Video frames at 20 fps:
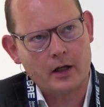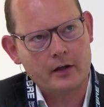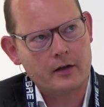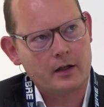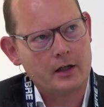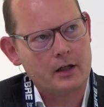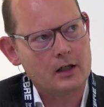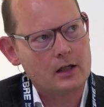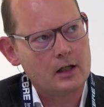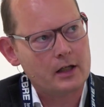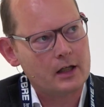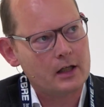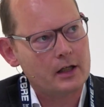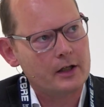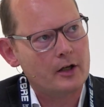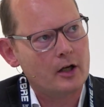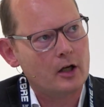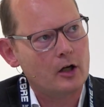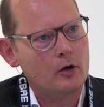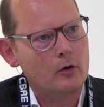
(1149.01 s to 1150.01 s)
I think clearly
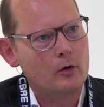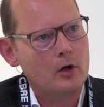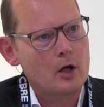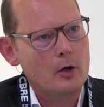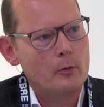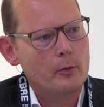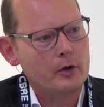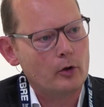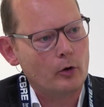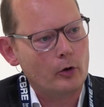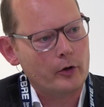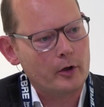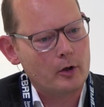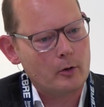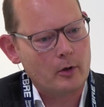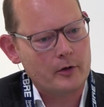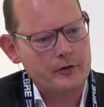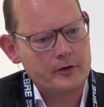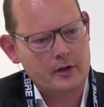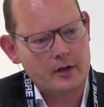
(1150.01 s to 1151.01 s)
now, with all the
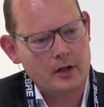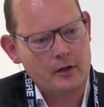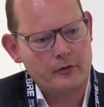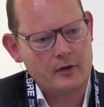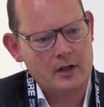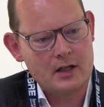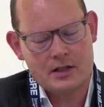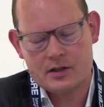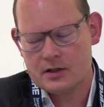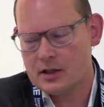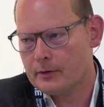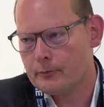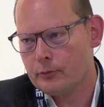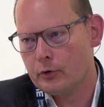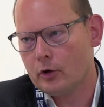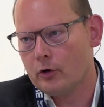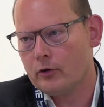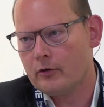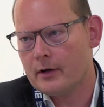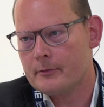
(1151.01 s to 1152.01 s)
quantitative easing
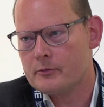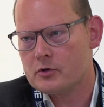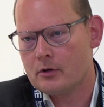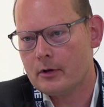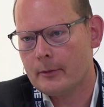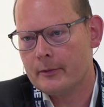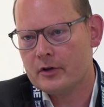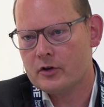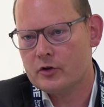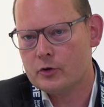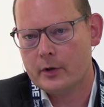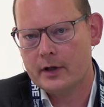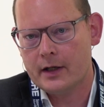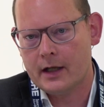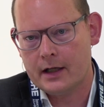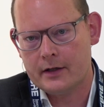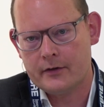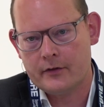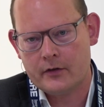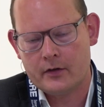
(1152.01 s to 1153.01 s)
programs coming to an
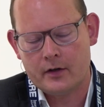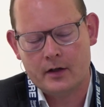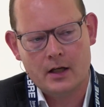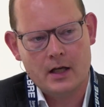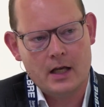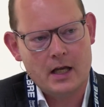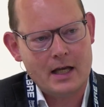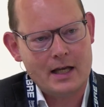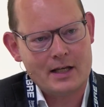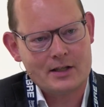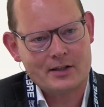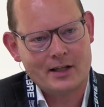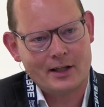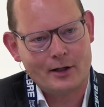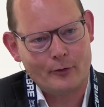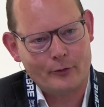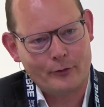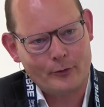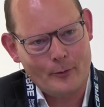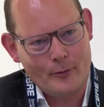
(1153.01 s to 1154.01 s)
end, instead
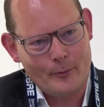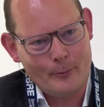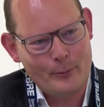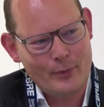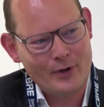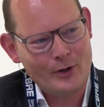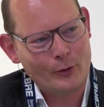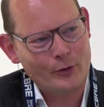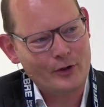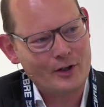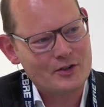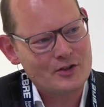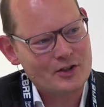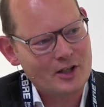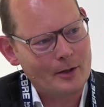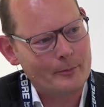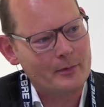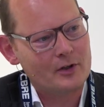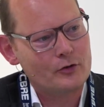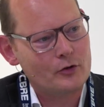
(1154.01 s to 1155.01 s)
of billions
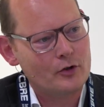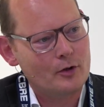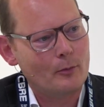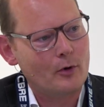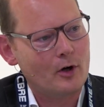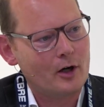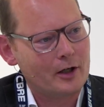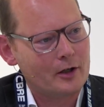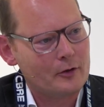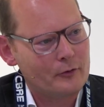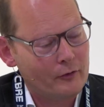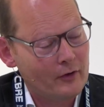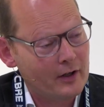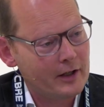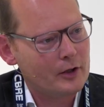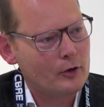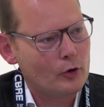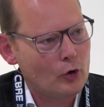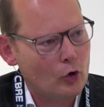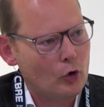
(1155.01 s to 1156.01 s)
coming to the market
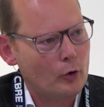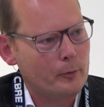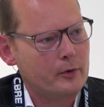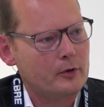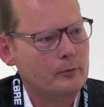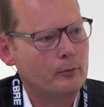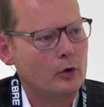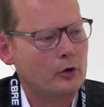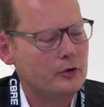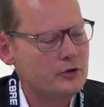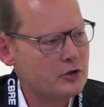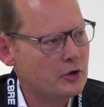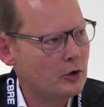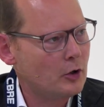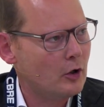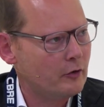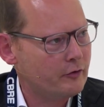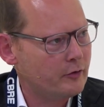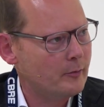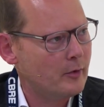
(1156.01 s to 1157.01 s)
via the corporate bonds, the
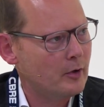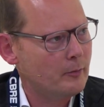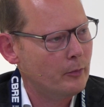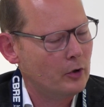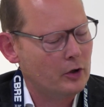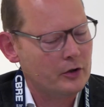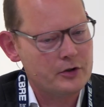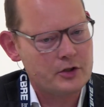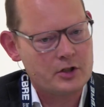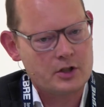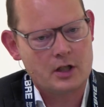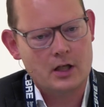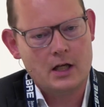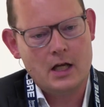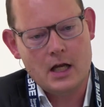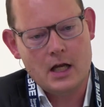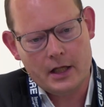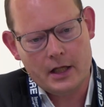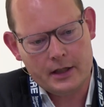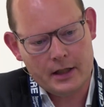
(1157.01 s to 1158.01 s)
government bonds,
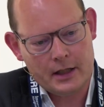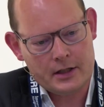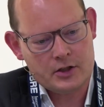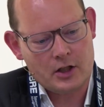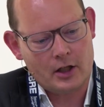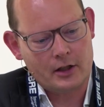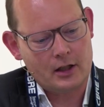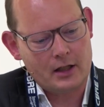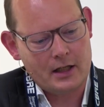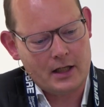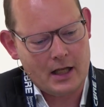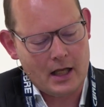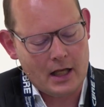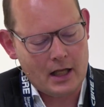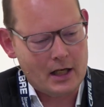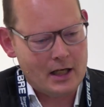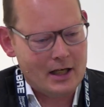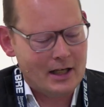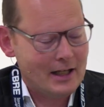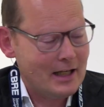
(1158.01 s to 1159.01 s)
it's suddenly
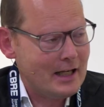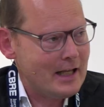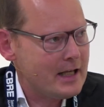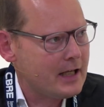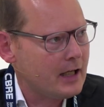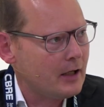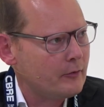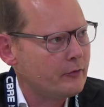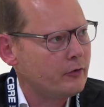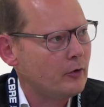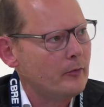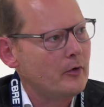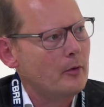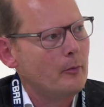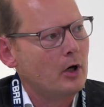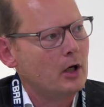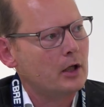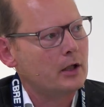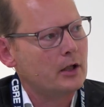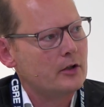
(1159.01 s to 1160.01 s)
leaking from the
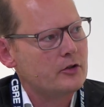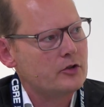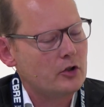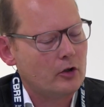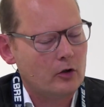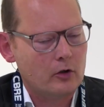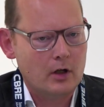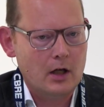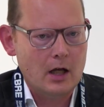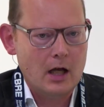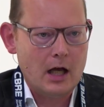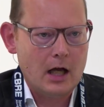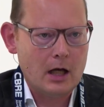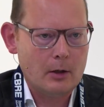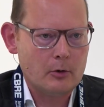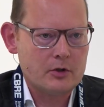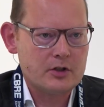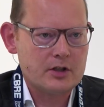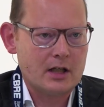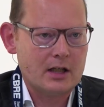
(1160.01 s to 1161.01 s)
market. So I
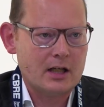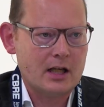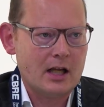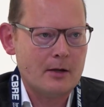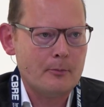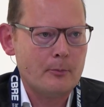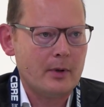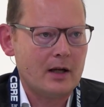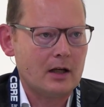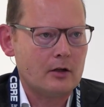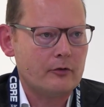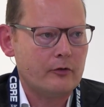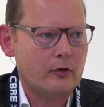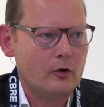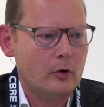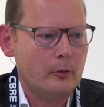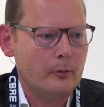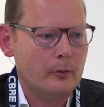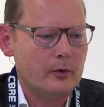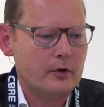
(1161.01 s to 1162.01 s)
would say the impact
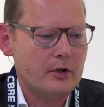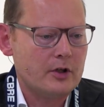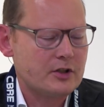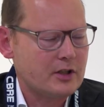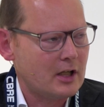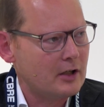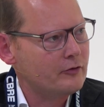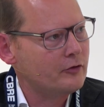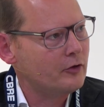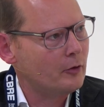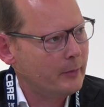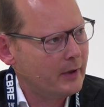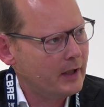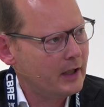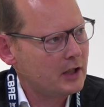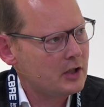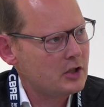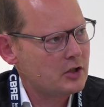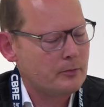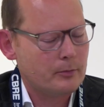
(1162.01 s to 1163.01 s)
from the central
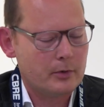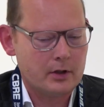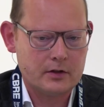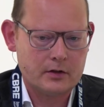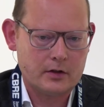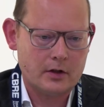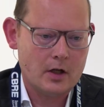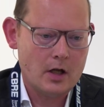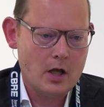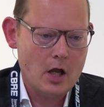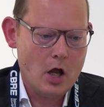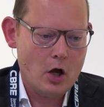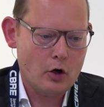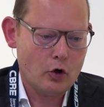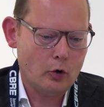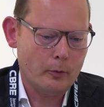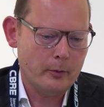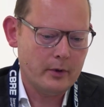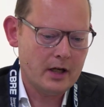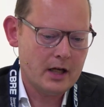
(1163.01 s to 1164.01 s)
banks, but a
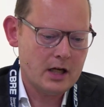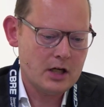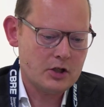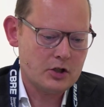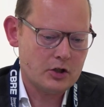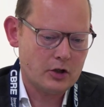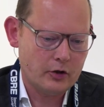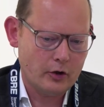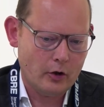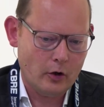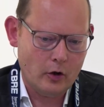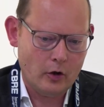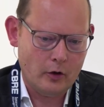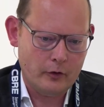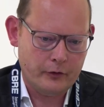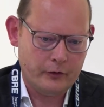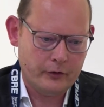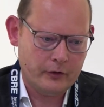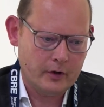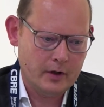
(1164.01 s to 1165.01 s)
combination
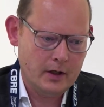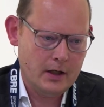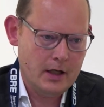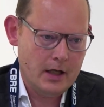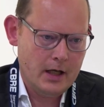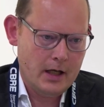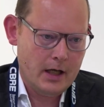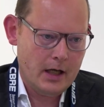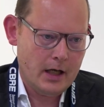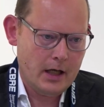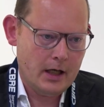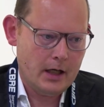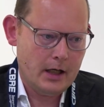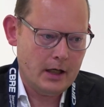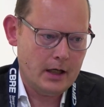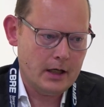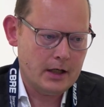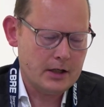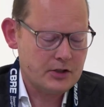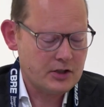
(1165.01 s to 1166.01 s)
of
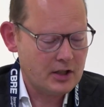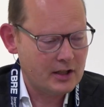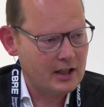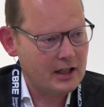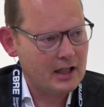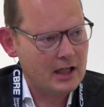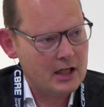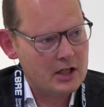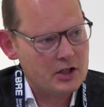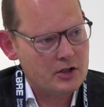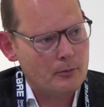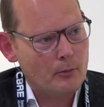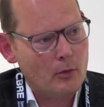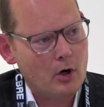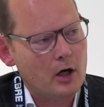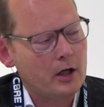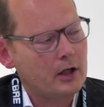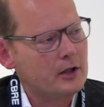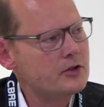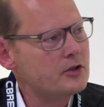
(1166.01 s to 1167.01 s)
syndication
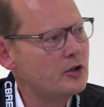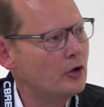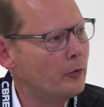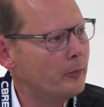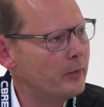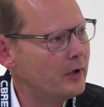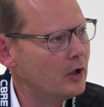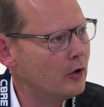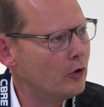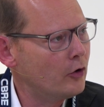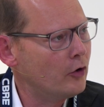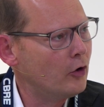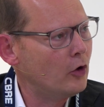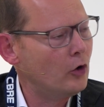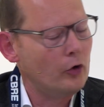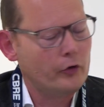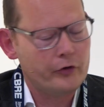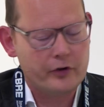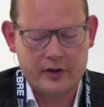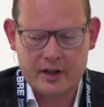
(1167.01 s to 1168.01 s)
markets still being on
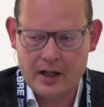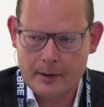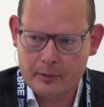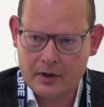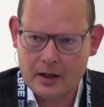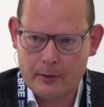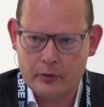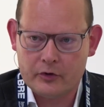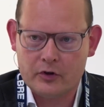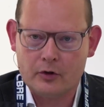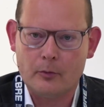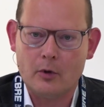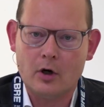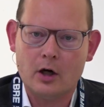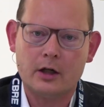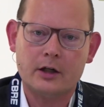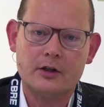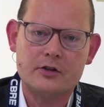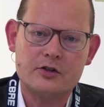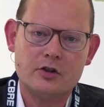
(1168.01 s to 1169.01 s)
hold, the debt capital
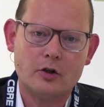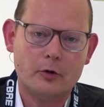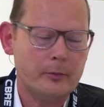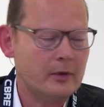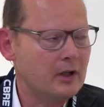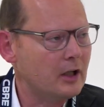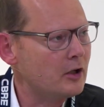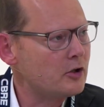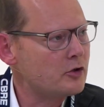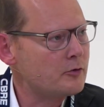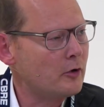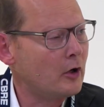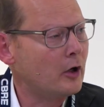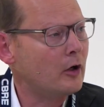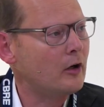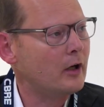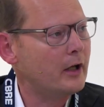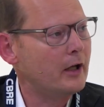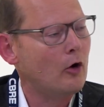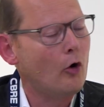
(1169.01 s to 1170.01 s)
markets still being
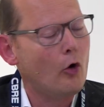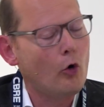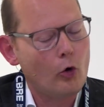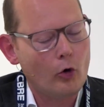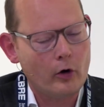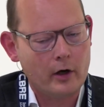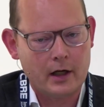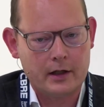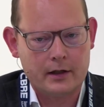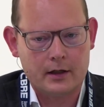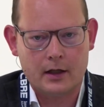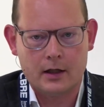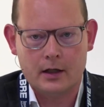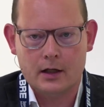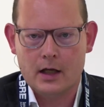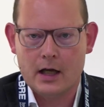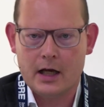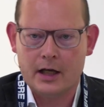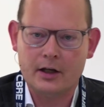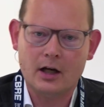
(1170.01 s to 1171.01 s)
struggling or at a
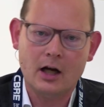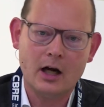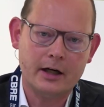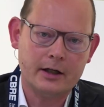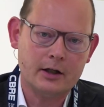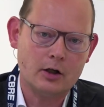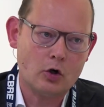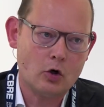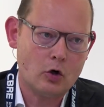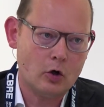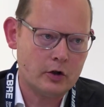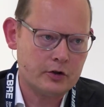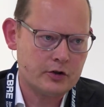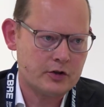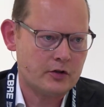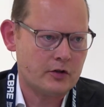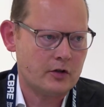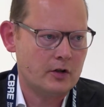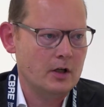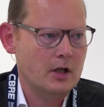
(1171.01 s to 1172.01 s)
higher
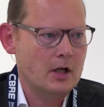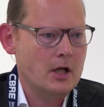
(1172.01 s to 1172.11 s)
cost.